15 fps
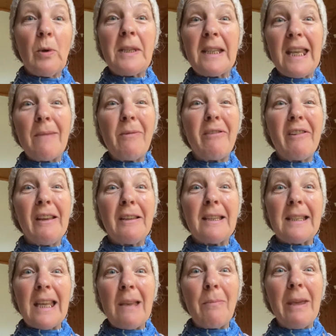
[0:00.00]

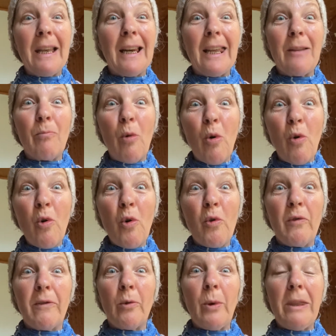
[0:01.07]
seemingly
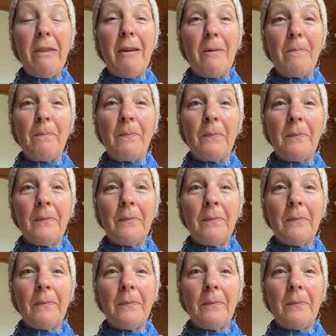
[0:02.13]
move with them.